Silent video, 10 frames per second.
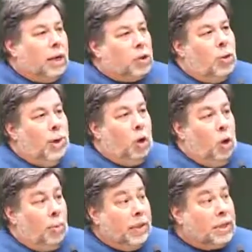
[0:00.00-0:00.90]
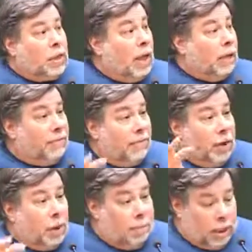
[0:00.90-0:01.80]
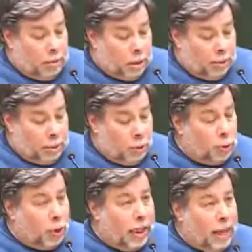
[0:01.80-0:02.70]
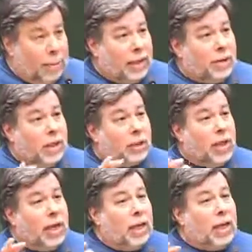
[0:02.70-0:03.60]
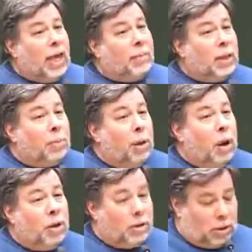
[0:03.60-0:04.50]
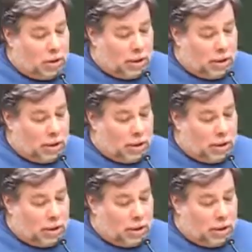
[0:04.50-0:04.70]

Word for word: So I went home and designed a very minimal computer and came back the next day, and he gave me the parts.